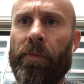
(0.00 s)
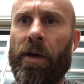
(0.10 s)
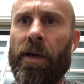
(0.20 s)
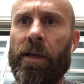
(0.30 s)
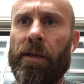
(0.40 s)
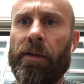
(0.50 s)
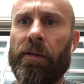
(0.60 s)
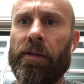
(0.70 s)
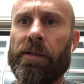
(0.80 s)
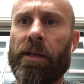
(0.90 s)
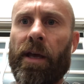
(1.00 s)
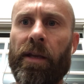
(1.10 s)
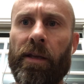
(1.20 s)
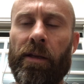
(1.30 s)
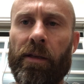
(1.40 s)
I
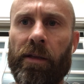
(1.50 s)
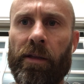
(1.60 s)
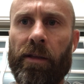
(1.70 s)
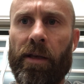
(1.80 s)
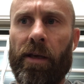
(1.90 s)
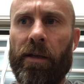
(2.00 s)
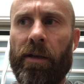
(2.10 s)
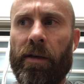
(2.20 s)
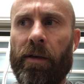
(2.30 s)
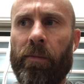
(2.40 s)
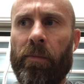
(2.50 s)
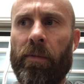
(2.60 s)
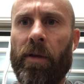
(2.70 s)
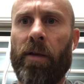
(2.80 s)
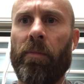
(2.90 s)
decided that,
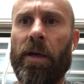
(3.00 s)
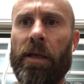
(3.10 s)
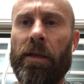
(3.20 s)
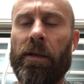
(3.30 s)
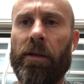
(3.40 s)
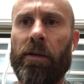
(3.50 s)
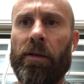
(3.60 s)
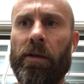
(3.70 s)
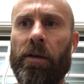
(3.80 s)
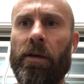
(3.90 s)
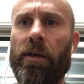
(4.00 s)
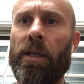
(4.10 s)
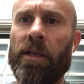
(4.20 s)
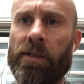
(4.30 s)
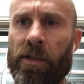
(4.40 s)
and my
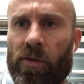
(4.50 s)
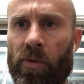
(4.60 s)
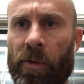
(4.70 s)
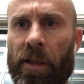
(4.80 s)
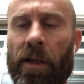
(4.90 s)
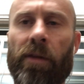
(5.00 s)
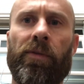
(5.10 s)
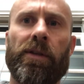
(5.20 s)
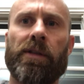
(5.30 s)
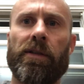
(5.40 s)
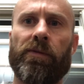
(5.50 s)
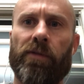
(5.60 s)
ENT told me that if this is